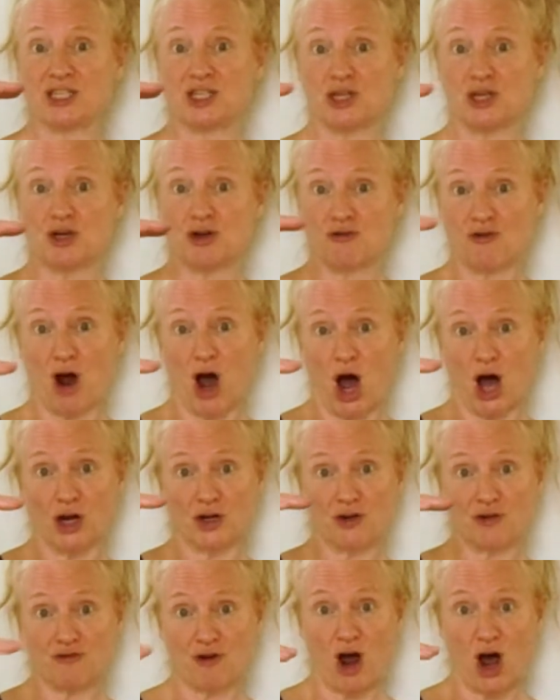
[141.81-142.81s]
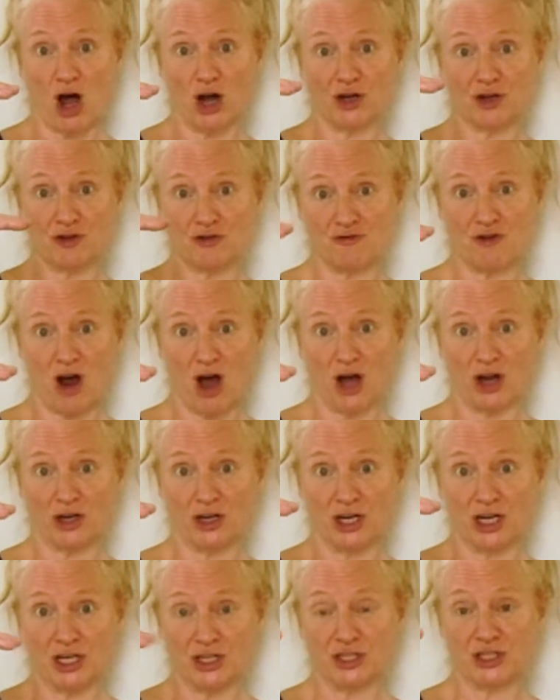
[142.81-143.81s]
Do run run
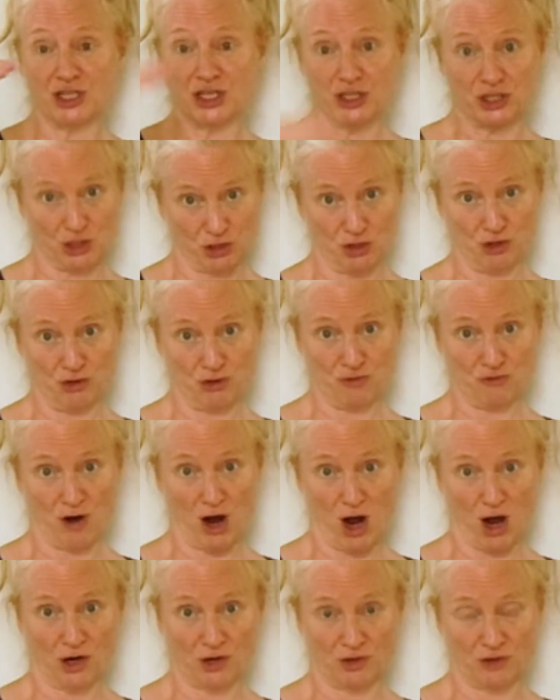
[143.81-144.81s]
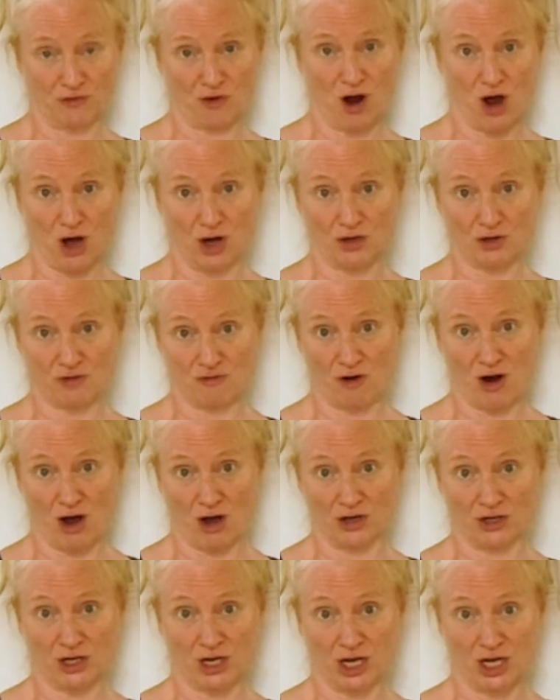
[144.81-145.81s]
run da do run run
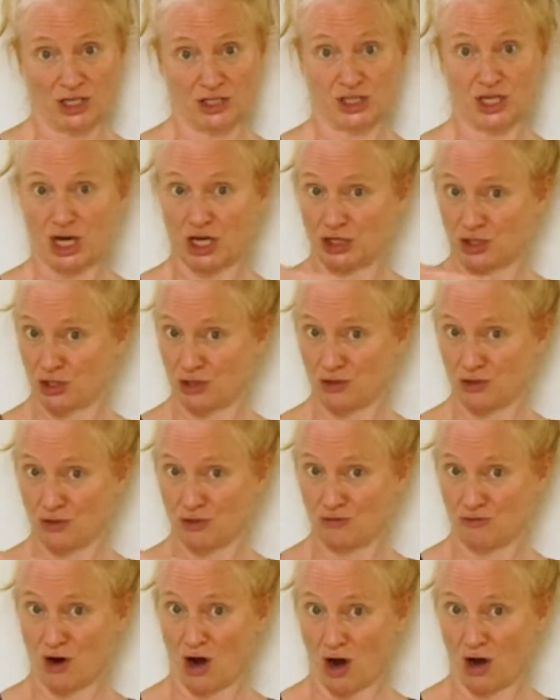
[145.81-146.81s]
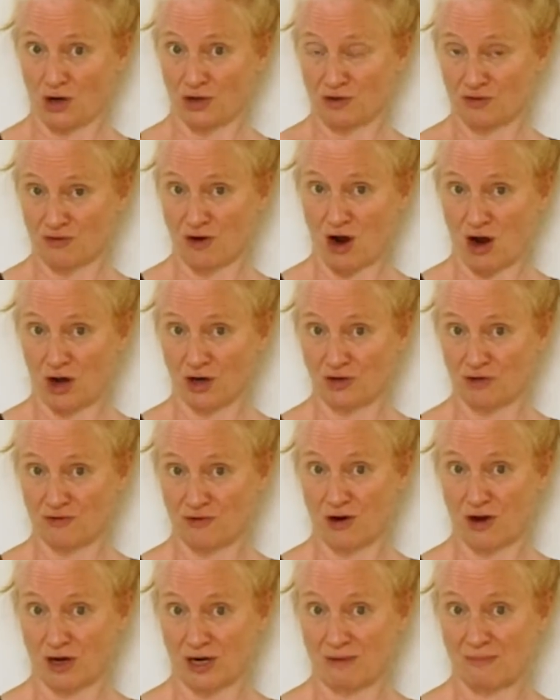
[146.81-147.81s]
run da do run run
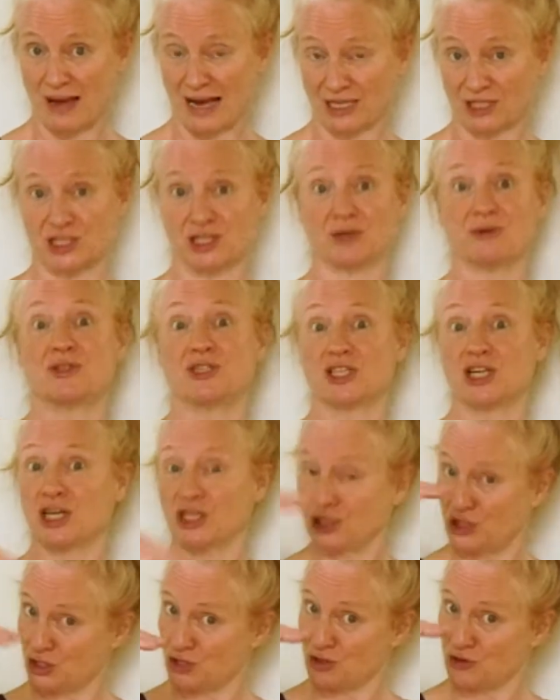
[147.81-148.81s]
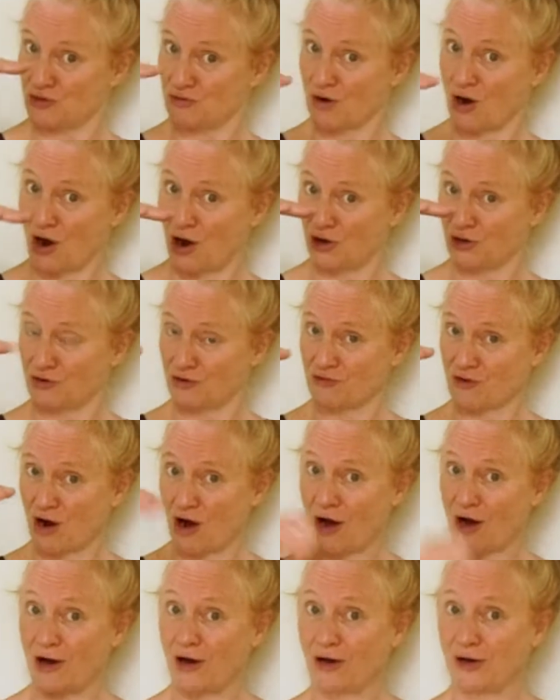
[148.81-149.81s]
run and back to da do run
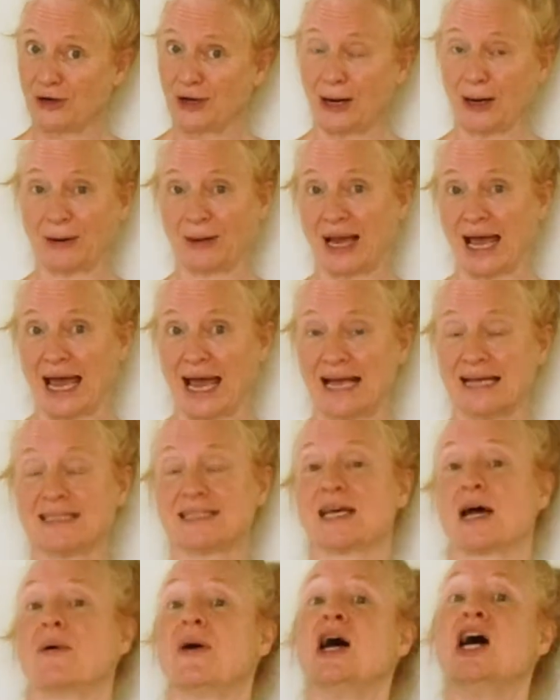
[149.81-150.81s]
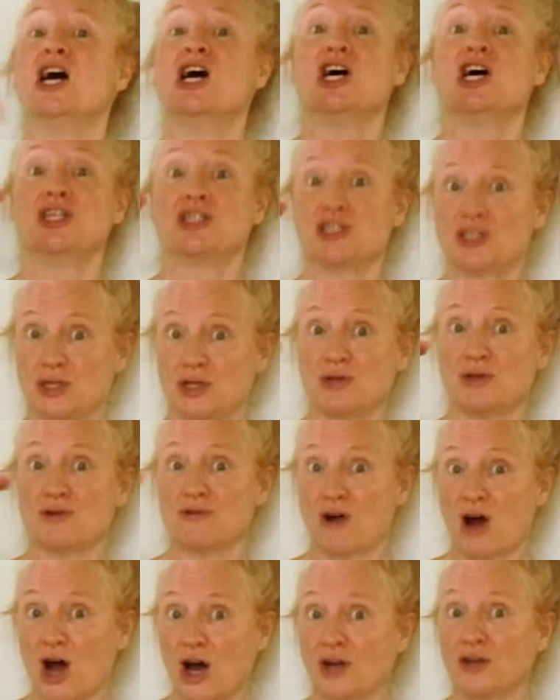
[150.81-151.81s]
run. Okay, so
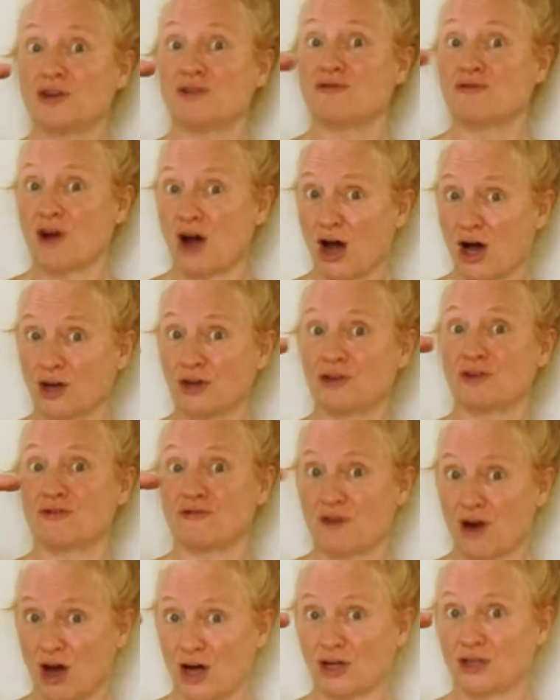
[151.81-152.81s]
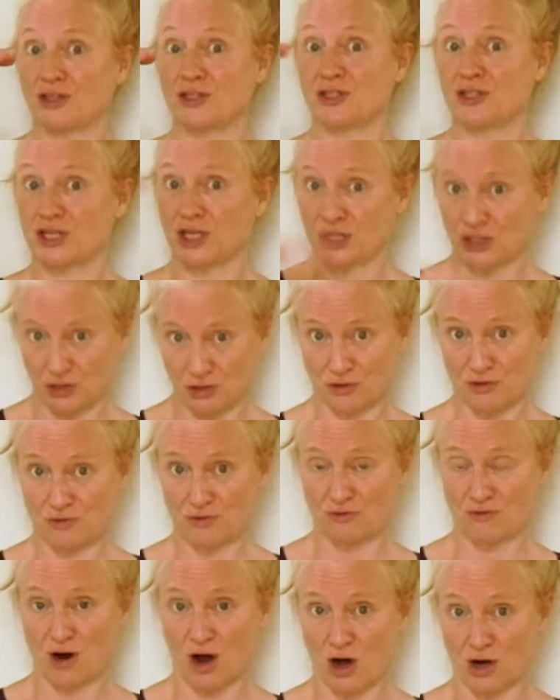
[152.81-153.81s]
do run run run da
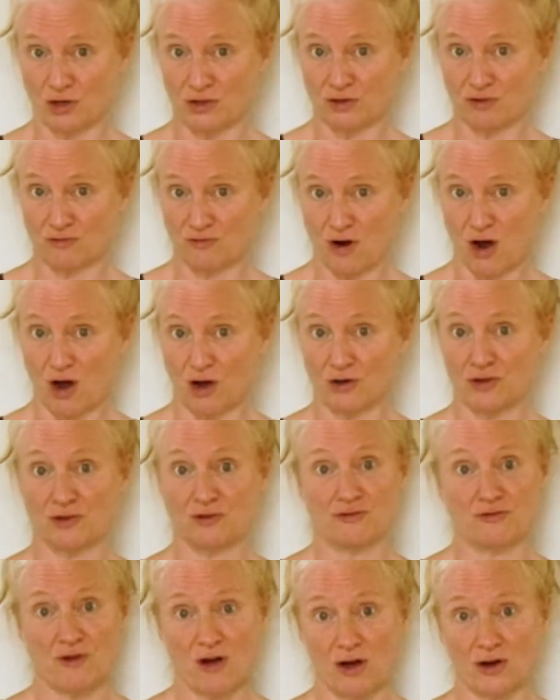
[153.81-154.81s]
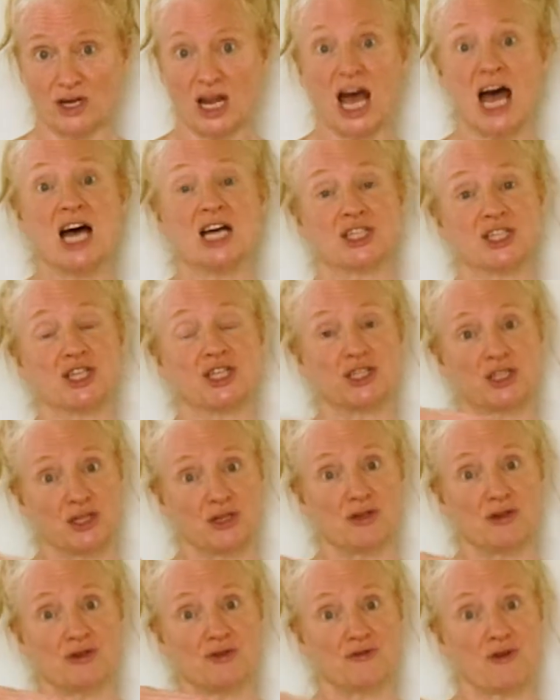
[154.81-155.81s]
do run run run da
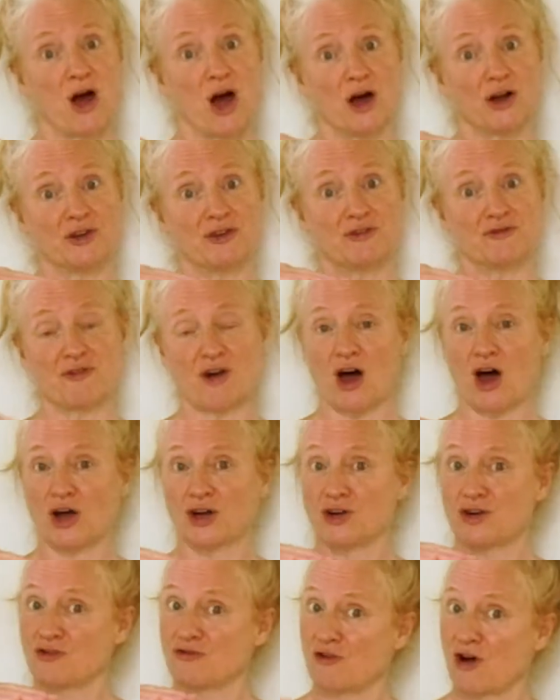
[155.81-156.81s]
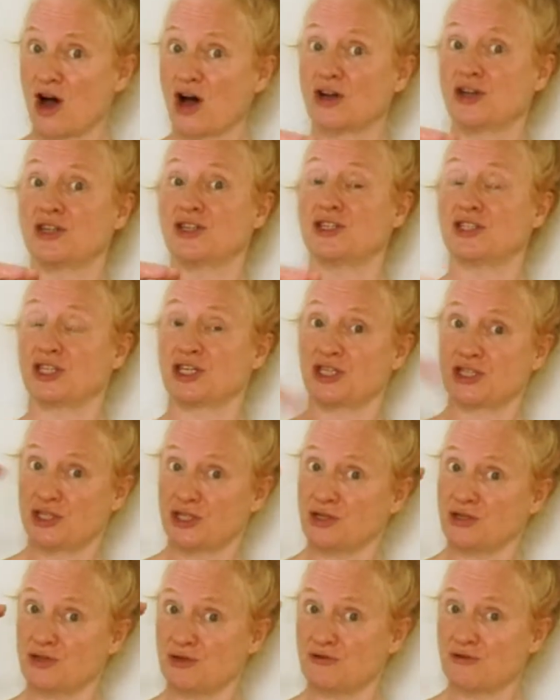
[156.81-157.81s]
do run run run da
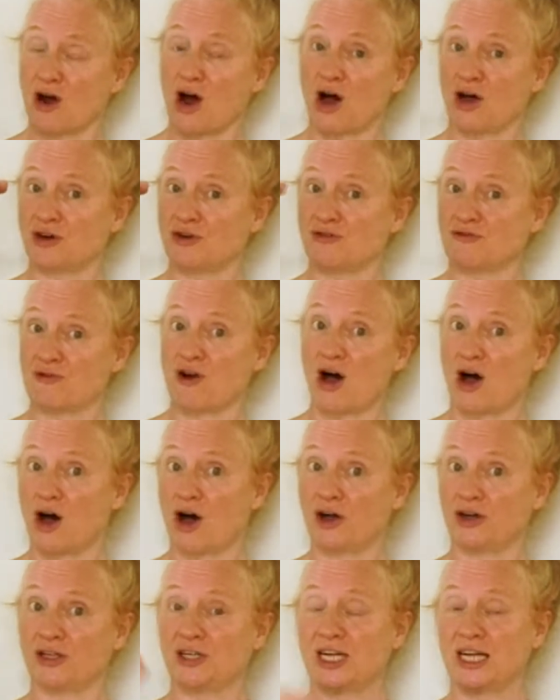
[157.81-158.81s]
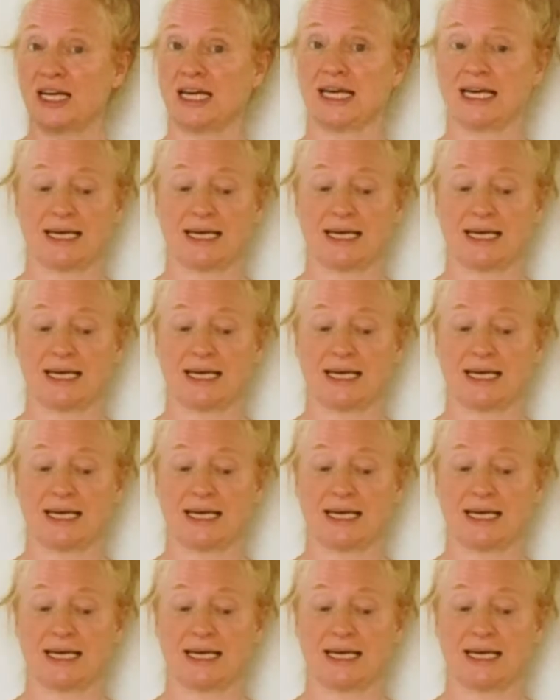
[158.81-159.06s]
do run run.